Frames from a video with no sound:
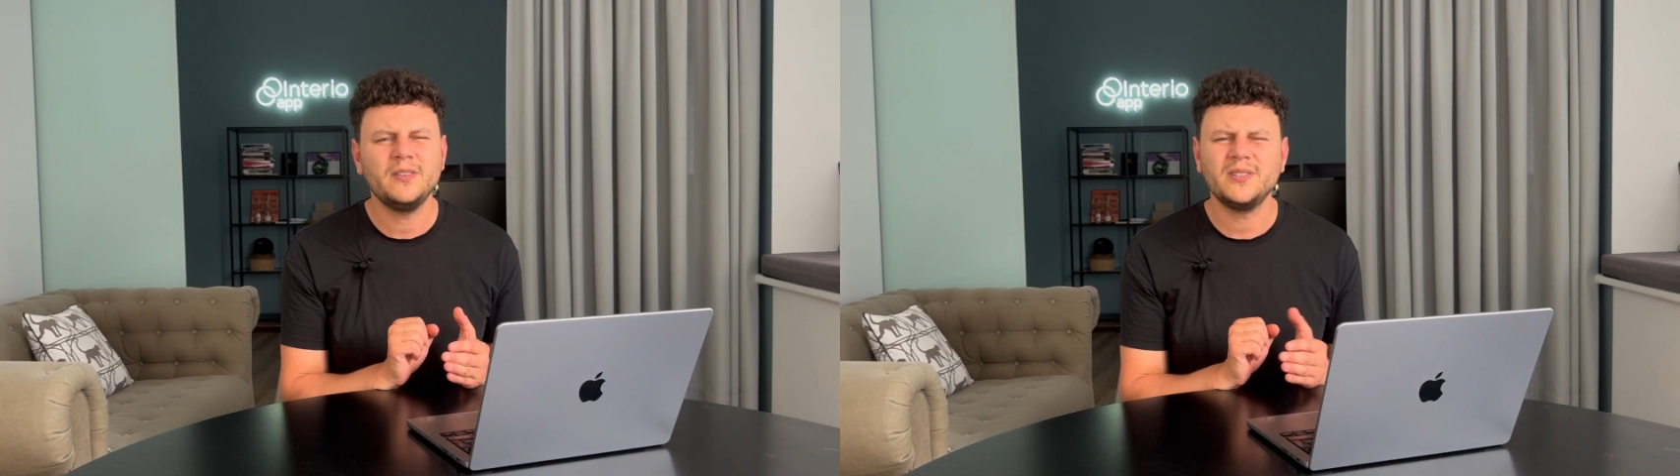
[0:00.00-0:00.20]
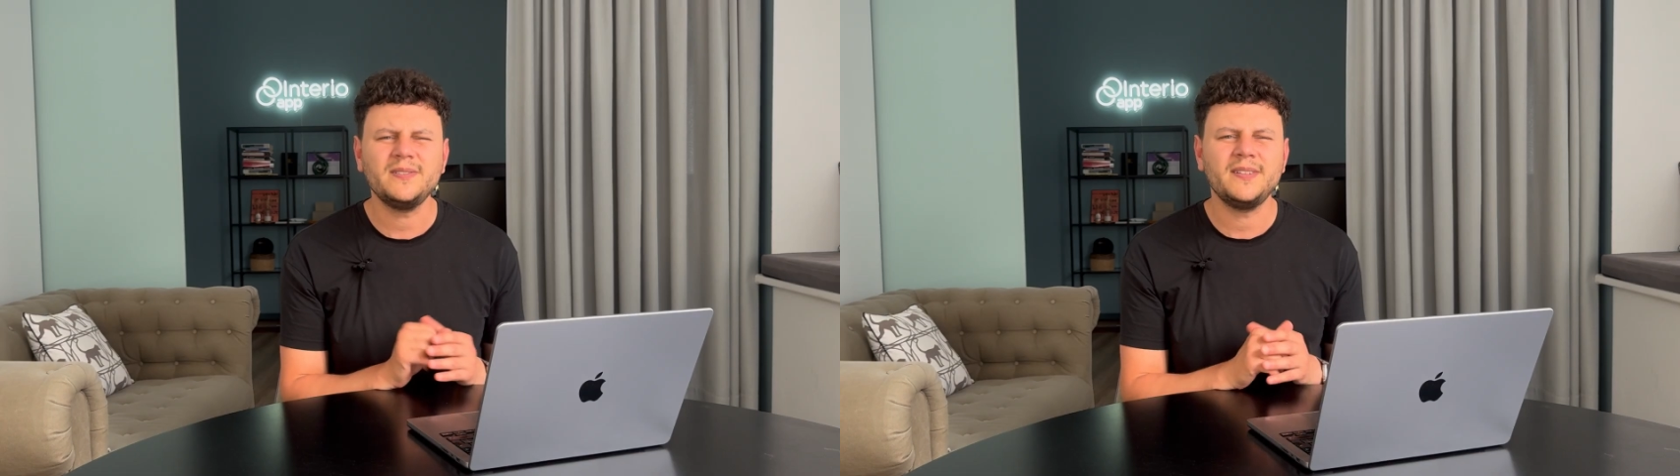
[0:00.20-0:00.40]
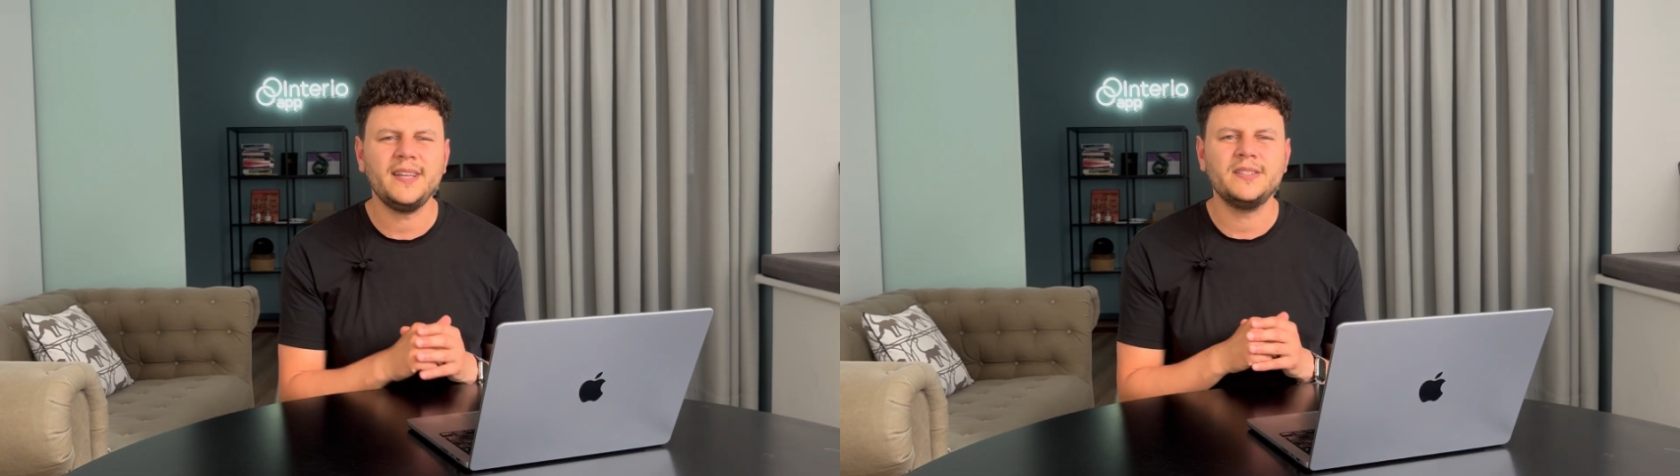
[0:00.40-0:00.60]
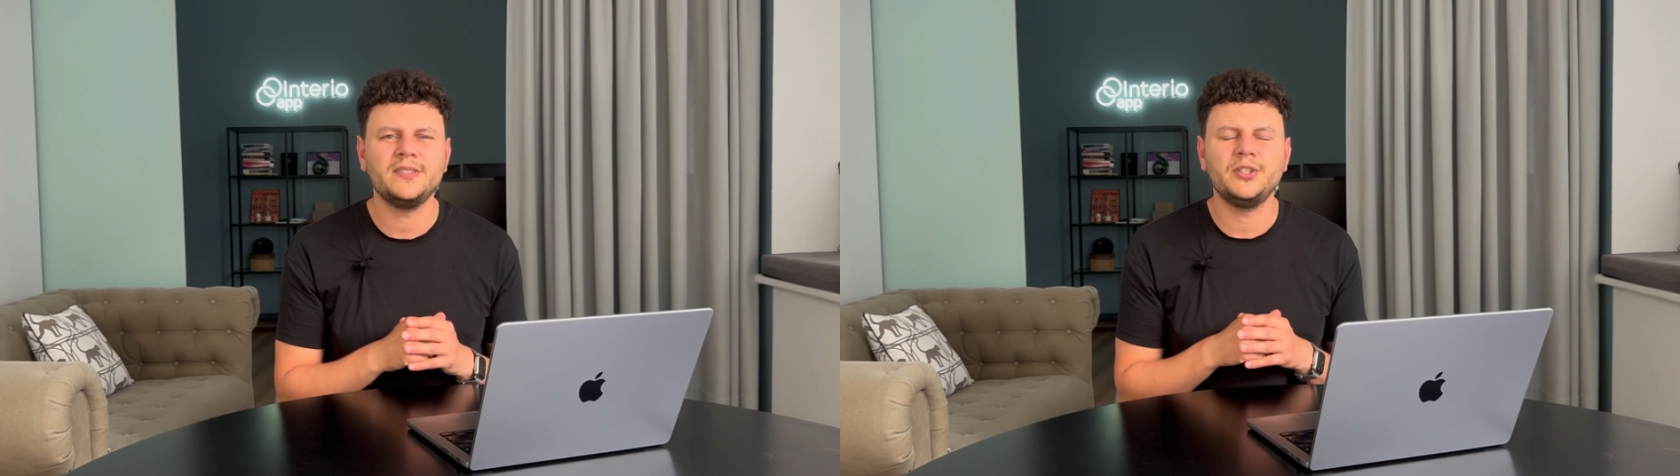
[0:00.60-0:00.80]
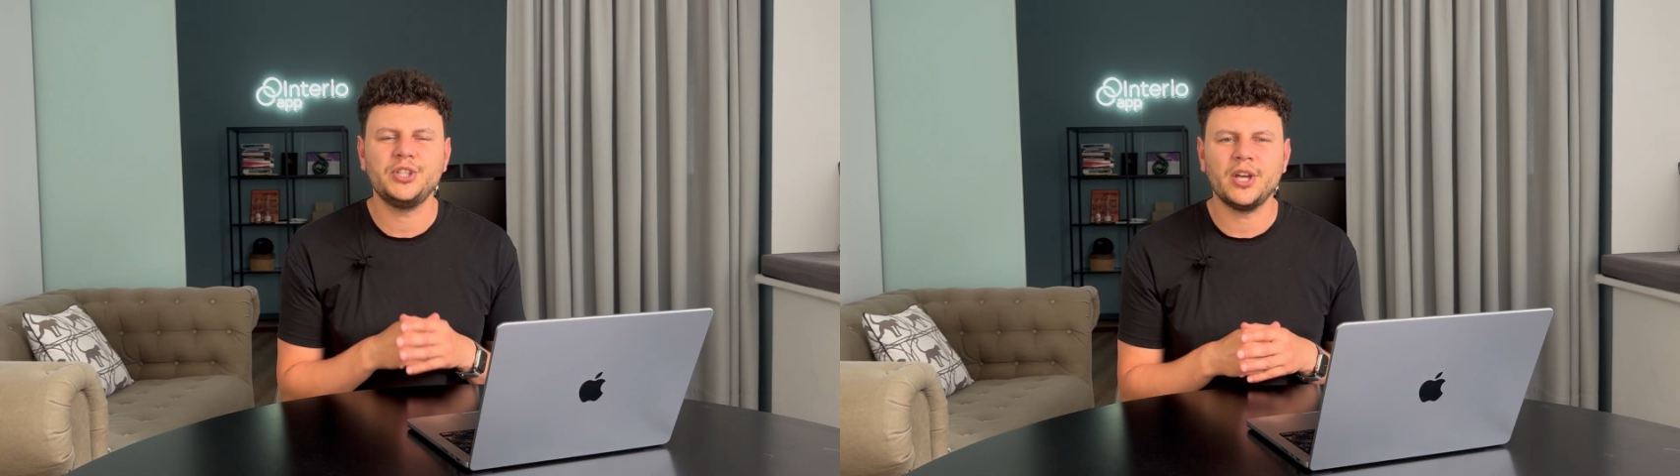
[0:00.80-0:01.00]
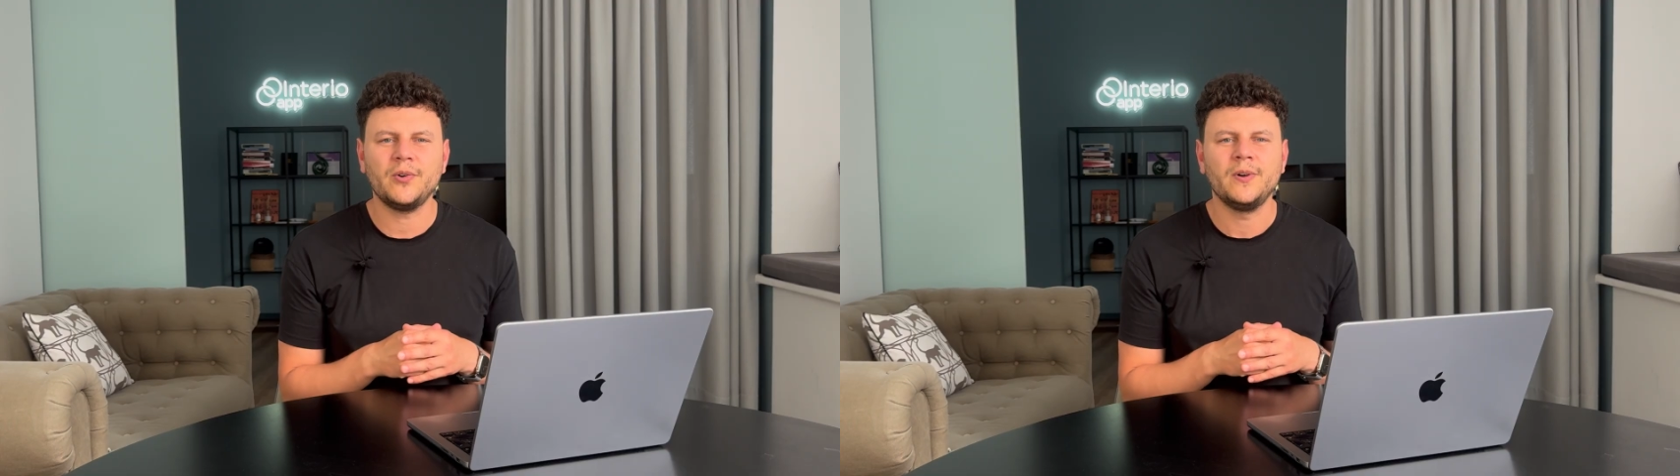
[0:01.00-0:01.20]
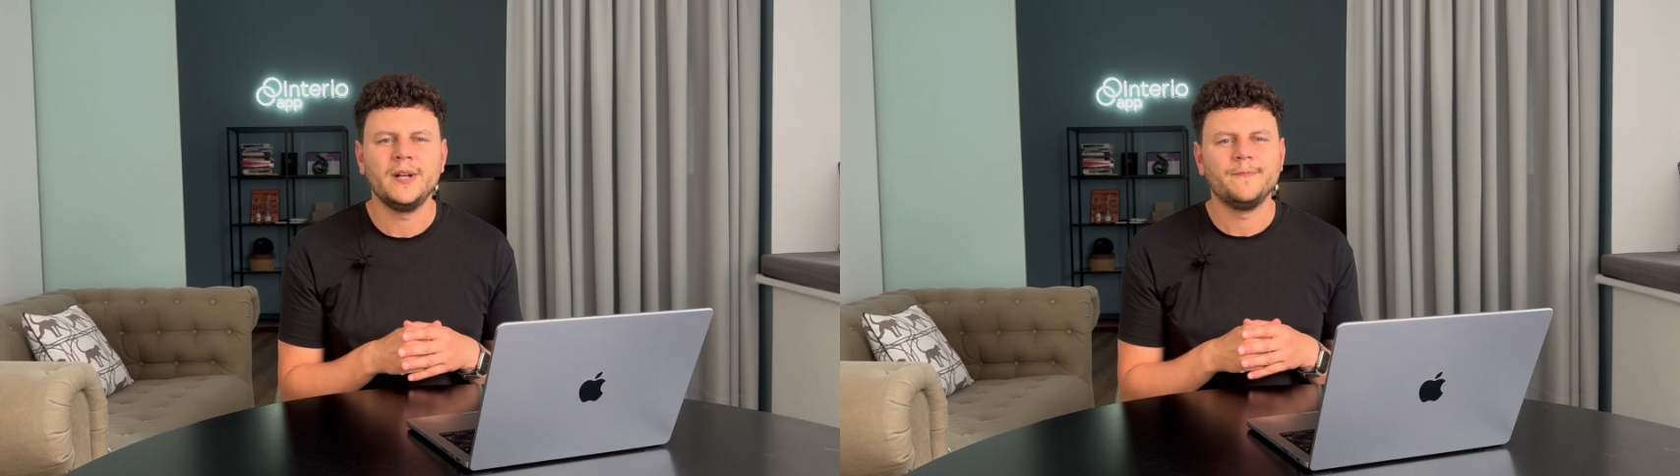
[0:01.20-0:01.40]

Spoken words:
don't need to show,